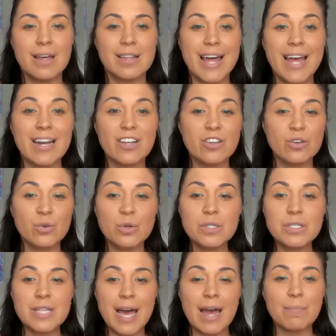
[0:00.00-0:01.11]
that
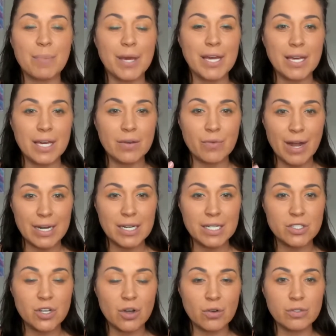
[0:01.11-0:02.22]
use that pinky
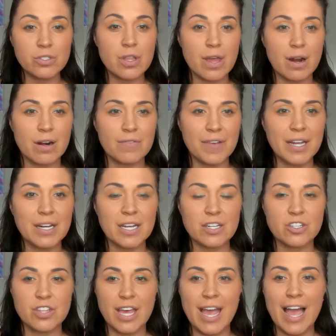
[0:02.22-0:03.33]
redness tone to their
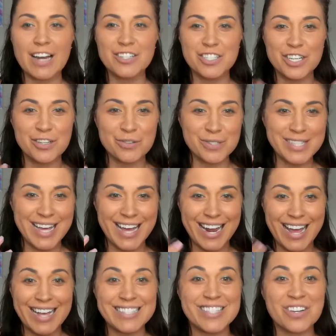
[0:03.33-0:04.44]
advantage. They actually use that
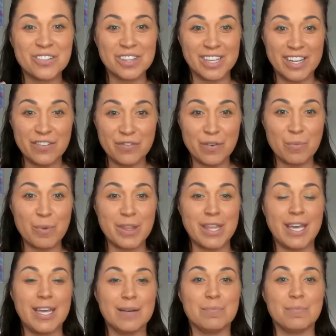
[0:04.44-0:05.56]
as their lit from
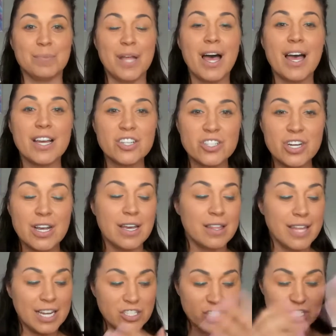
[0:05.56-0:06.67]
within blush.
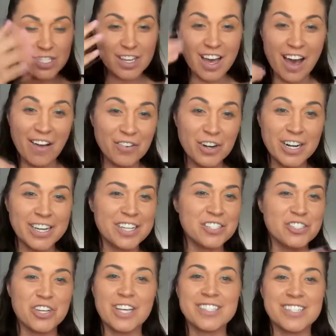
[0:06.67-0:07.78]
They just covered it
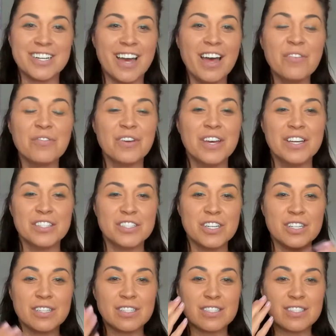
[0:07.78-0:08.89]
just enough
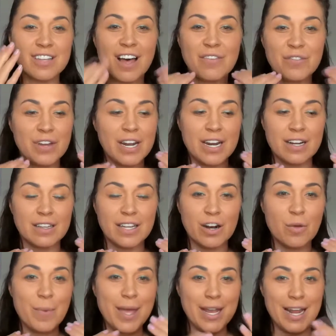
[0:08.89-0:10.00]
to soften it a
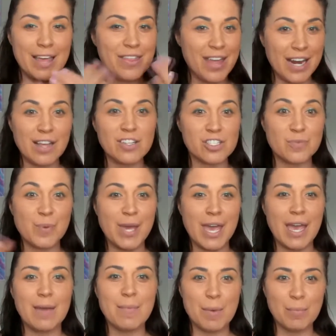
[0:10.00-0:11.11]
little bit, and then it just
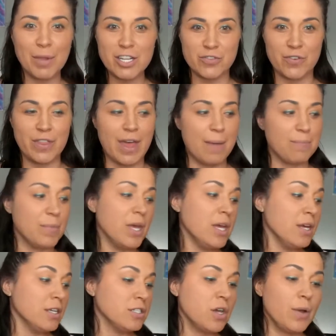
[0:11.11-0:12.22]
became a blush for them.
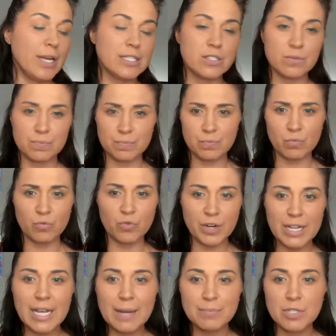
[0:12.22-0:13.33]
So it's
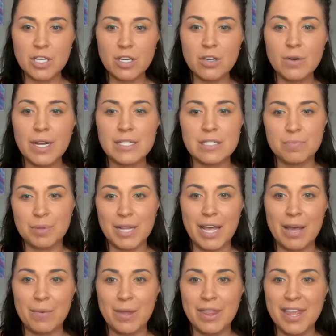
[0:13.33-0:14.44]
really up to you, and to play
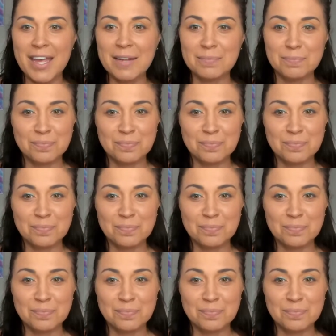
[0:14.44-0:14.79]
with it